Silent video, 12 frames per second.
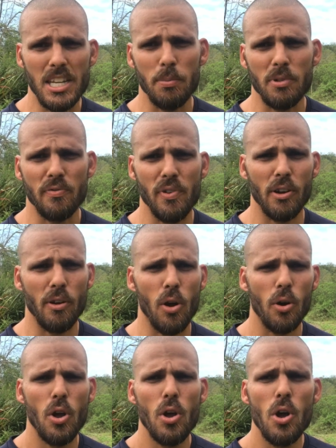deep to figure
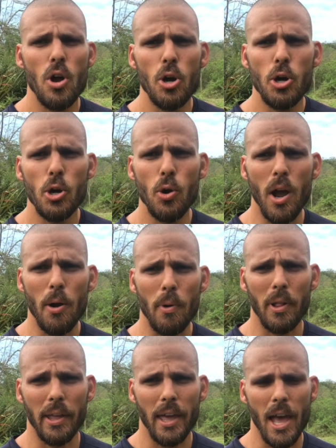out who I
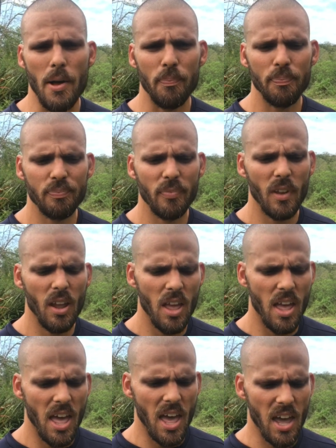really am.
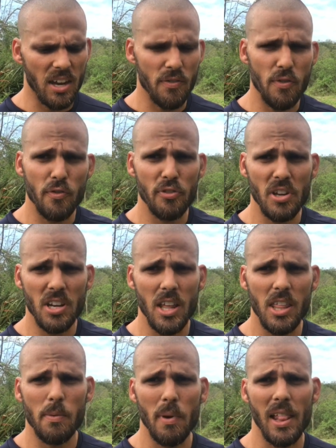And if you've seen
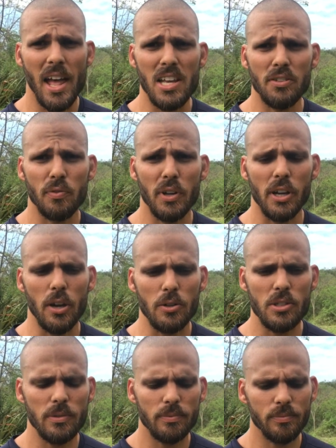any of my last
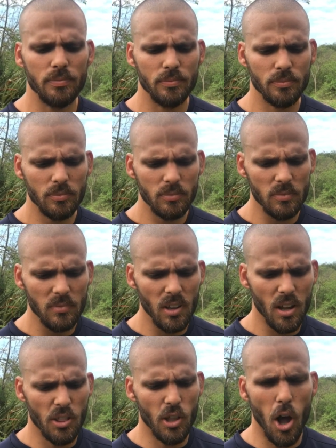videos,
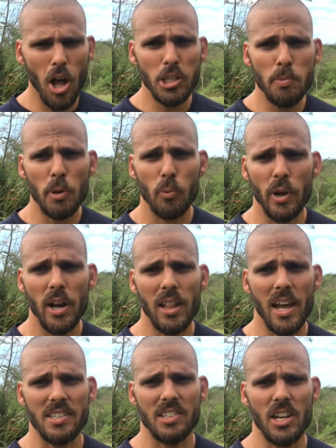the ultimate
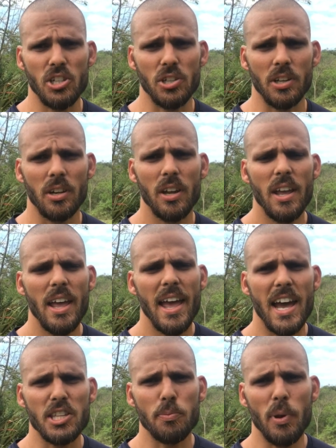realization
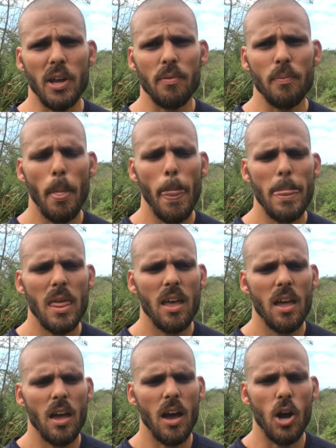has been
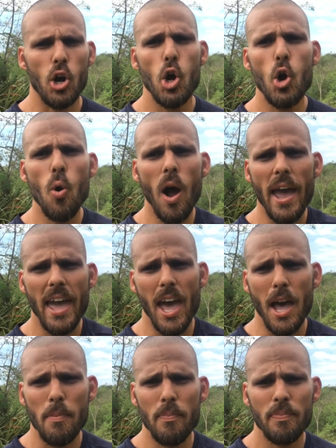who I
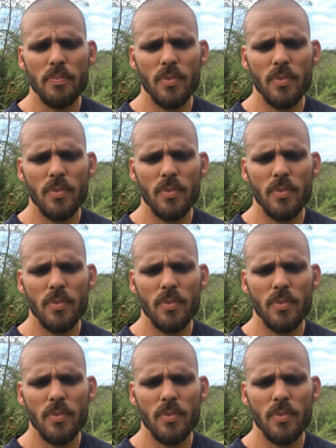am